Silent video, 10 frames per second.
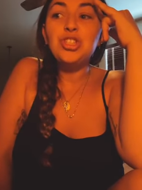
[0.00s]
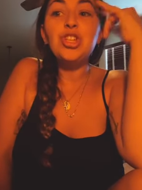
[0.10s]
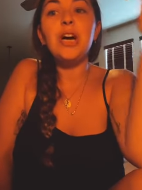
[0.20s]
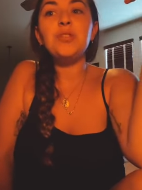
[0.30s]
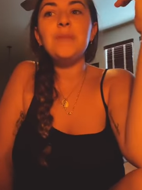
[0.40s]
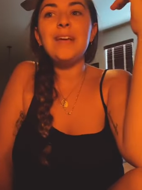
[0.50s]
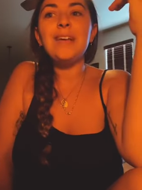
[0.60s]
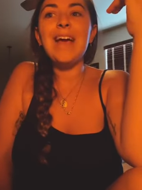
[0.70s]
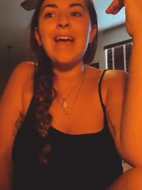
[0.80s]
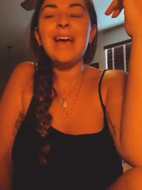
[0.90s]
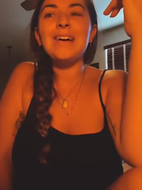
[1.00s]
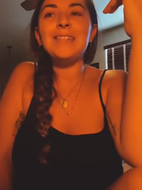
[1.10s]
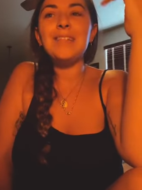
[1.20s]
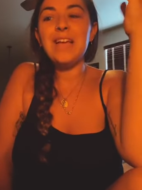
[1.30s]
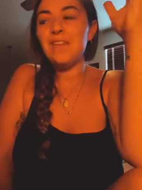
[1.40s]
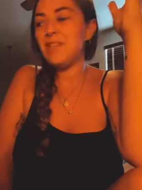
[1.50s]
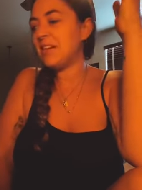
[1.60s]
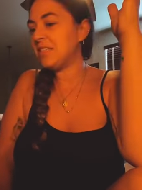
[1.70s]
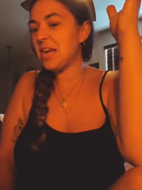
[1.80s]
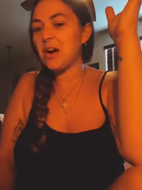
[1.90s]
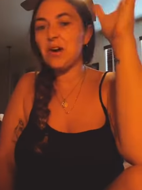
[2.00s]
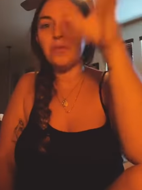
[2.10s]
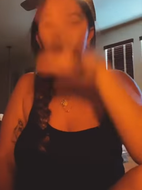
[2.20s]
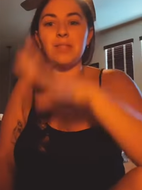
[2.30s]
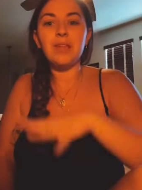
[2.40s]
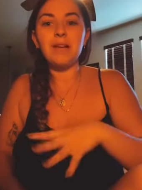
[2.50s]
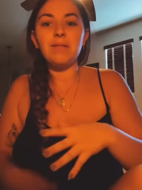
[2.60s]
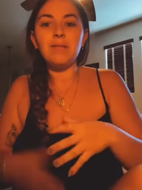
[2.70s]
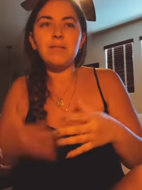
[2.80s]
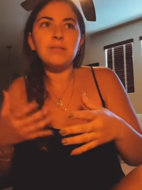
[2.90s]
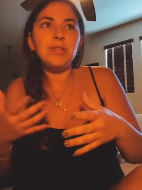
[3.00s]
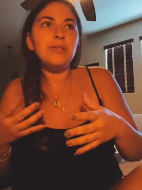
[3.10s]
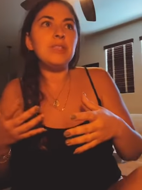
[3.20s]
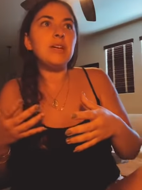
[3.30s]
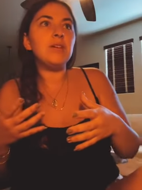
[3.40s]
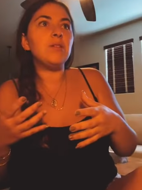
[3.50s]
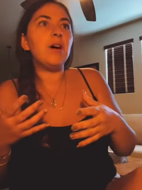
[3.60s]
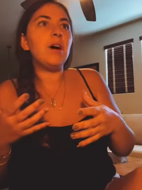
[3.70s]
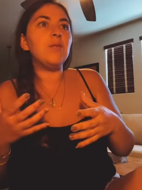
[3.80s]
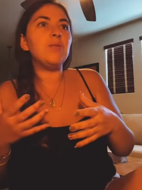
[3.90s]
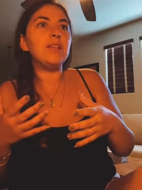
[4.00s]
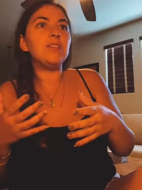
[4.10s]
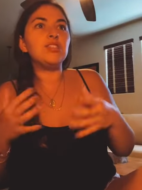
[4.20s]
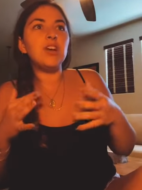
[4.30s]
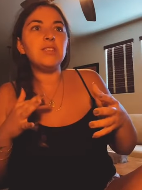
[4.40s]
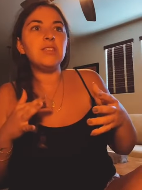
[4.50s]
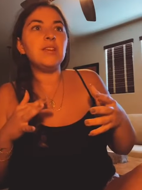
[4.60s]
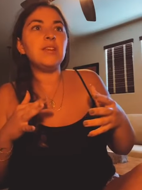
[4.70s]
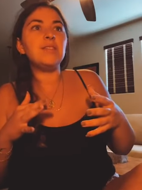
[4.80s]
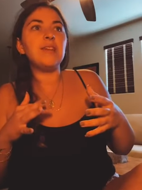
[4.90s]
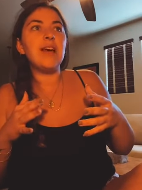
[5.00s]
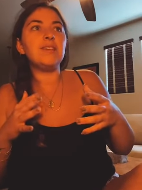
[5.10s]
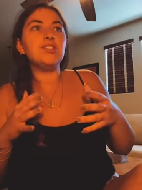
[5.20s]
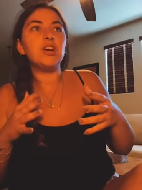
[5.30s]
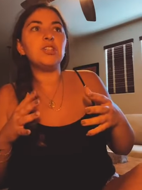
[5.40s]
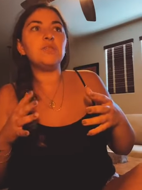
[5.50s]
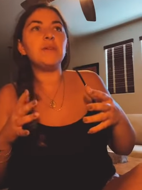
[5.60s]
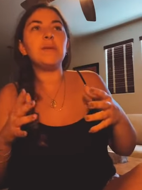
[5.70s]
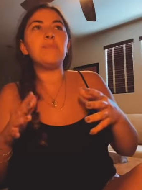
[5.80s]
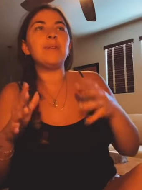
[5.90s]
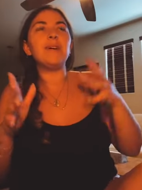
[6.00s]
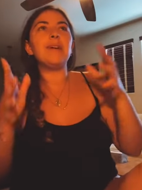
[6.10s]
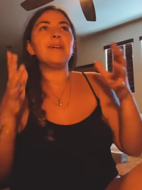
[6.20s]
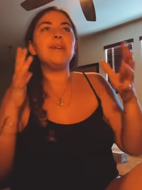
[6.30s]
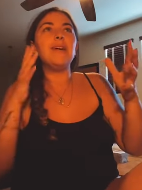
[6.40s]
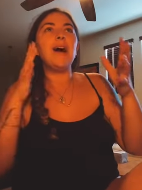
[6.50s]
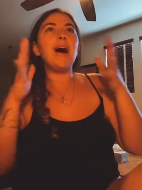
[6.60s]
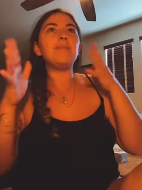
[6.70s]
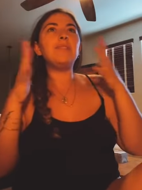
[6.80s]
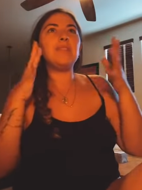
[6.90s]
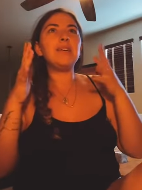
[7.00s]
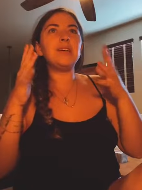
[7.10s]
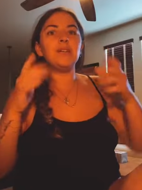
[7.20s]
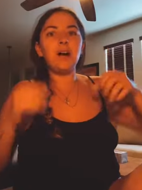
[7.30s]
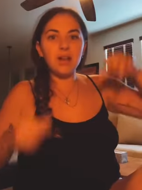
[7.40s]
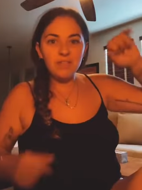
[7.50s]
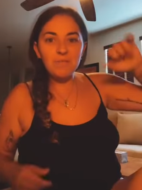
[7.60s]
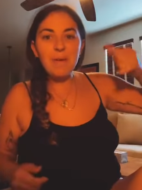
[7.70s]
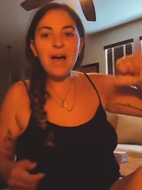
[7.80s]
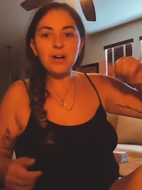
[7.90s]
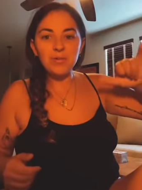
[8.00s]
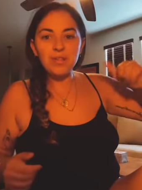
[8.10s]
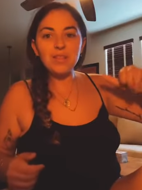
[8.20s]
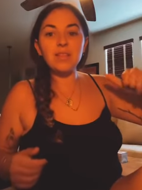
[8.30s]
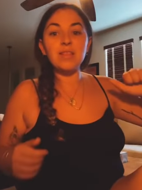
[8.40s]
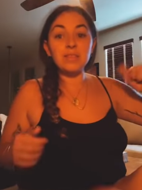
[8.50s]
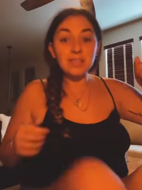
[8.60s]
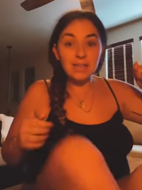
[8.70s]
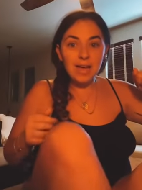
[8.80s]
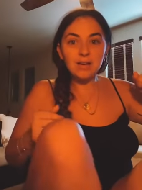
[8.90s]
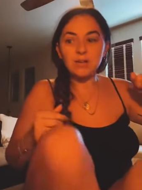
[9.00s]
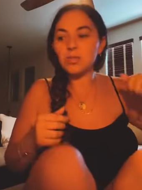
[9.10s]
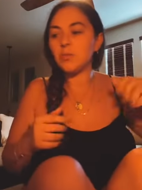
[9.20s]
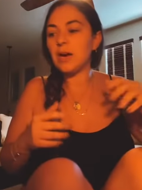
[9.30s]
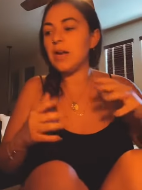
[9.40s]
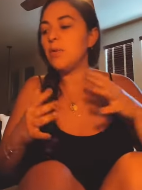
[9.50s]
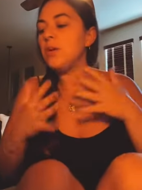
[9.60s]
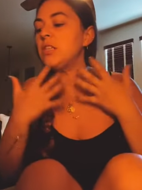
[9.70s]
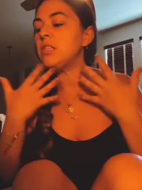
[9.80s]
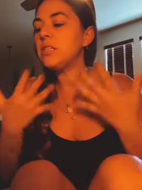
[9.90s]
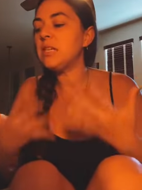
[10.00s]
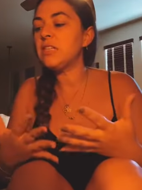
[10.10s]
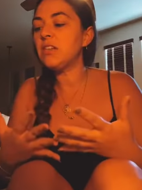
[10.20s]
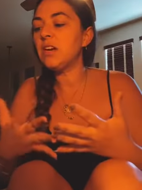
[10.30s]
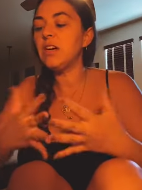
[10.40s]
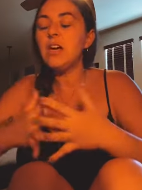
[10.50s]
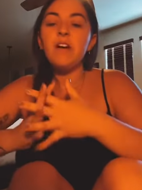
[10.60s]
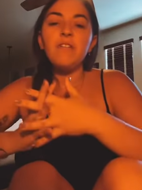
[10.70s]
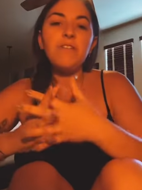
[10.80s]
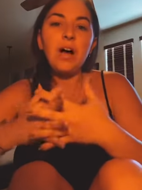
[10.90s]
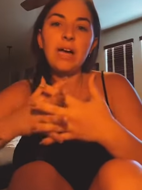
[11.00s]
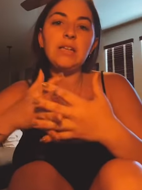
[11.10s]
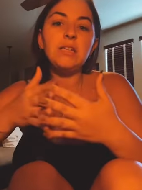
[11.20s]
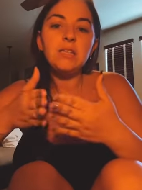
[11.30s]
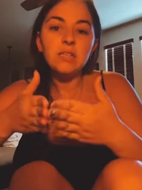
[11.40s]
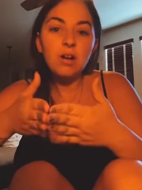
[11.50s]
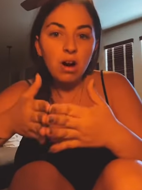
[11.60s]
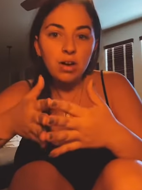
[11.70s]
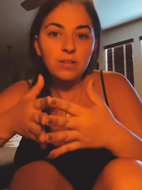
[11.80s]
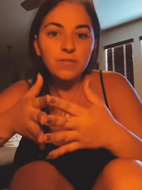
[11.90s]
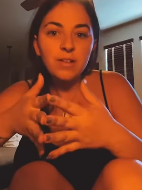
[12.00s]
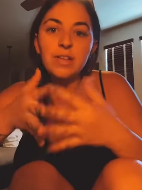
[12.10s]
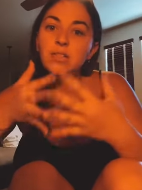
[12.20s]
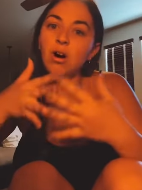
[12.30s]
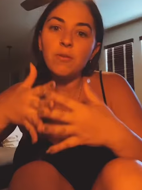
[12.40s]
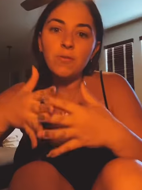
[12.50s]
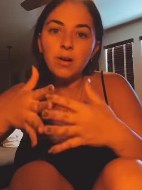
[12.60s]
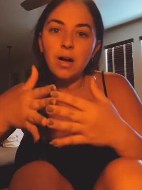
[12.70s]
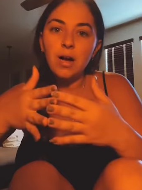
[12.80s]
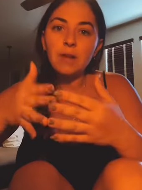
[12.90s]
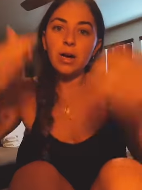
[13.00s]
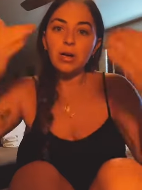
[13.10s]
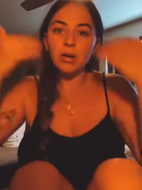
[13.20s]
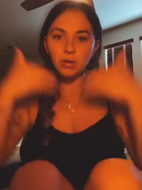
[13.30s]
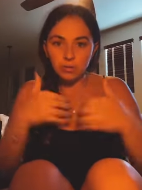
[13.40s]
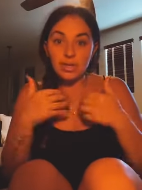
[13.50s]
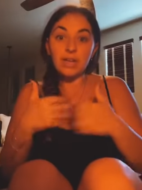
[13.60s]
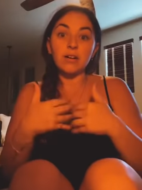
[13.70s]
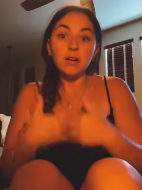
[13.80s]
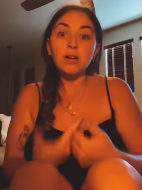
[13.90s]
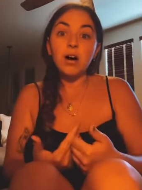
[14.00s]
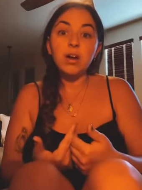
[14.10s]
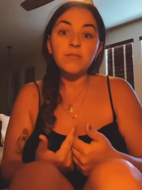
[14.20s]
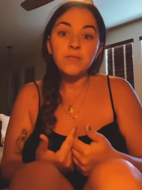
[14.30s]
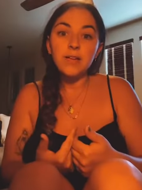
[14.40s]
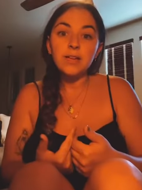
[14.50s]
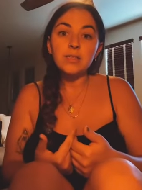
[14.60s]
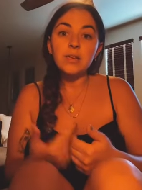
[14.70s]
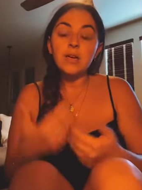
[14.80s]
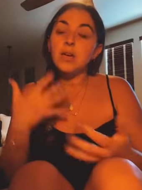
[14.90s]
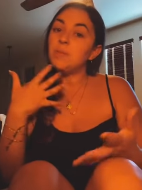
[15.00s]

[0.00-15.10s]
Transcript: judgment, and even in tarot, with, like, you see a lot with justice and judgment, but, like, I'm seeing a lot of back with the scales, right? We just need to find this conflict, overcome our own inner conflict